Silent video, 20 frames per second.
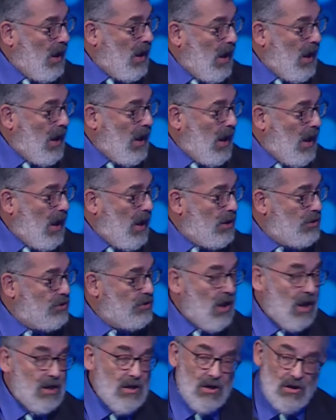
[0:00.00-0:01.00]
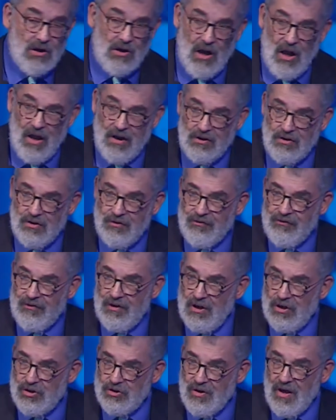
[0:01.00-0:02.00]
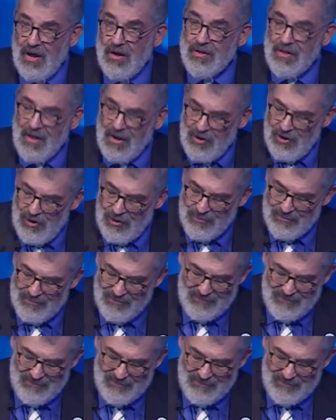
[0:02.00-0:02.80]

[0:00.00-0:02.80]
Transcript: And I'd like to finish there. Thank you.